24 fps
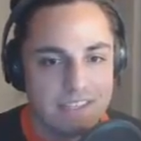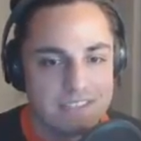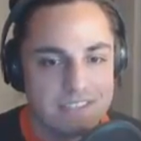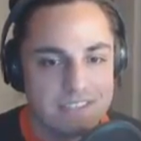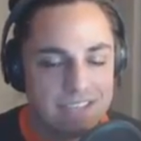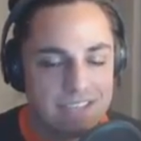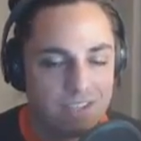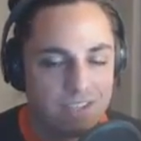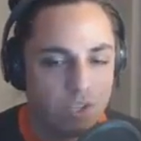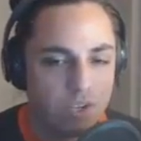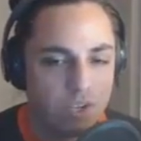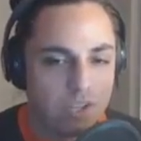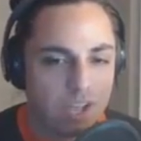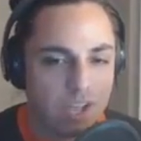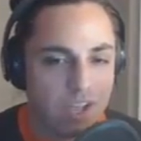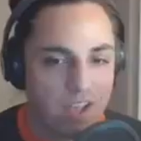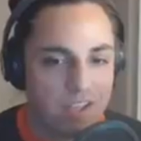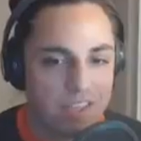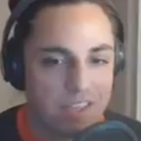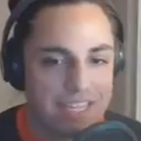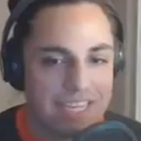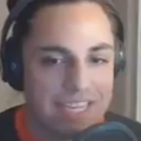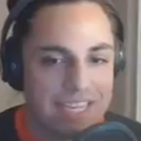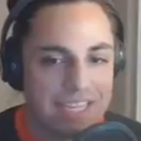take a look.
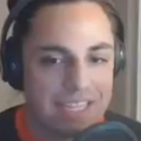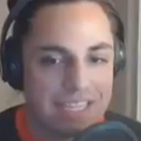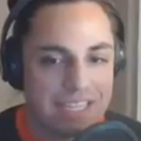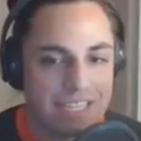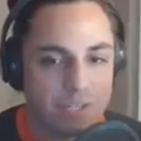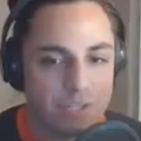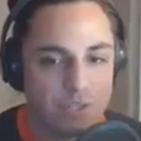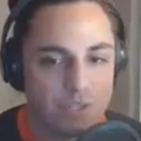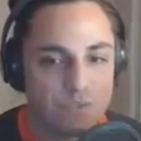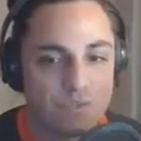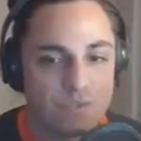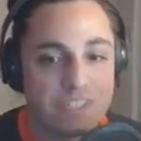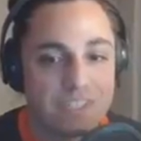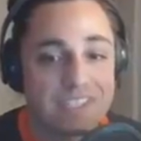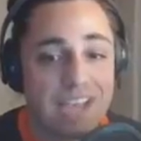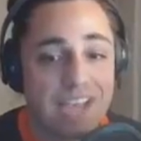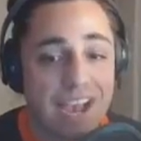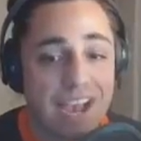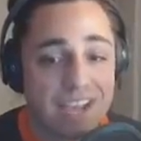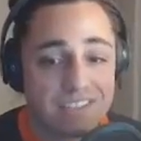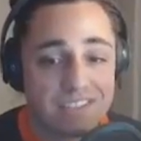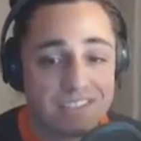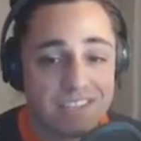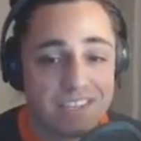League leaders, Rhys
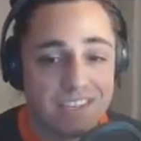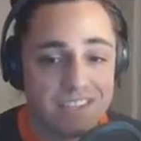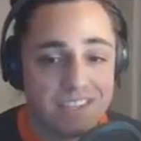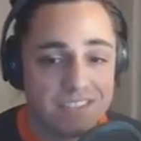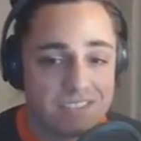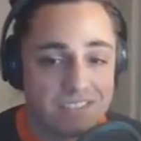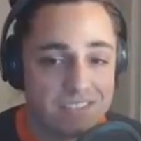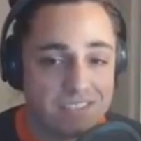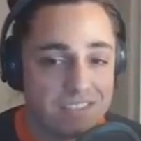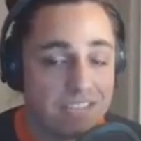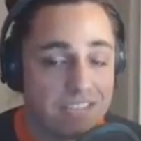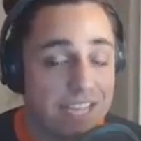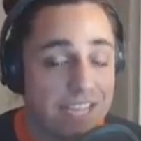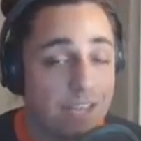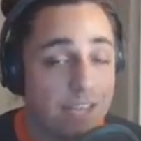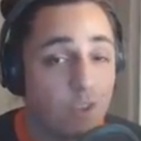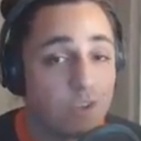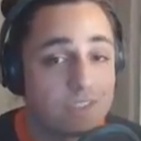Hoskins. It looks